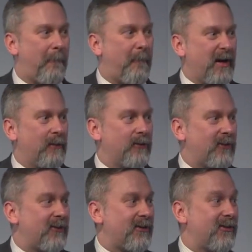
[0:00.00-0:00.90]
But it was
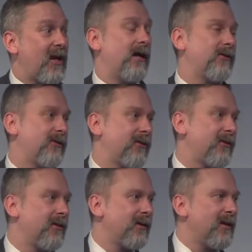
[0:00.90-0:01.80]
a success.
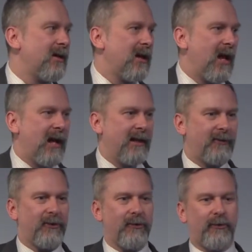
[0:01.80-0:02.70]
And
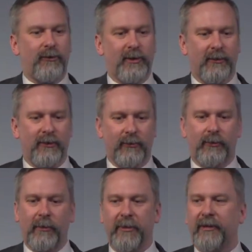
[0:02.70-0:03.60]
this is
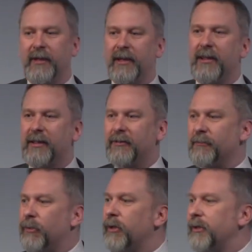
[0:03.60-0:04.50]
something that I think is
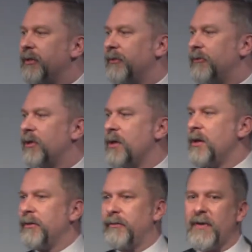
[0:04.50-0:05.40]
important, is
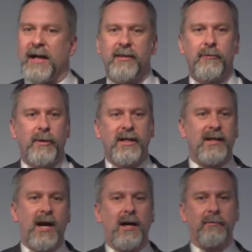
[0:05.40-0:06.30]
the fact that we
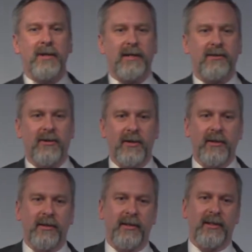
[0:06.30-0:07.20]
did not meet
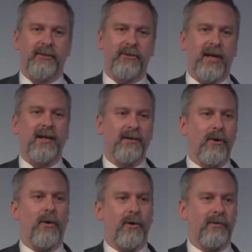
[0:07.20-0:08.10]
the stated
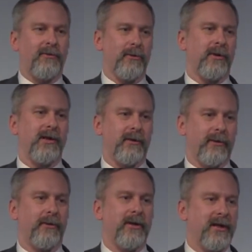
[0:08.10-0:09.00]
goal of doing
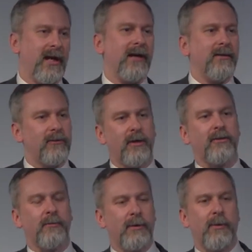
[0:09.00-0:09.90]
30 days
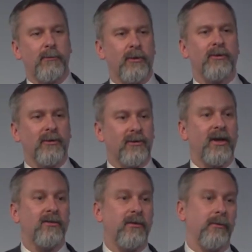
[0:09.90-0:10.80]
doesn't mean we weren't
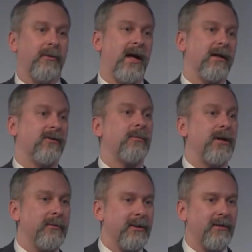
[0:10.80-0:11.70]
successful with that
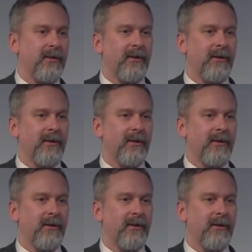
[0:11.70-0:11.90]
experiment.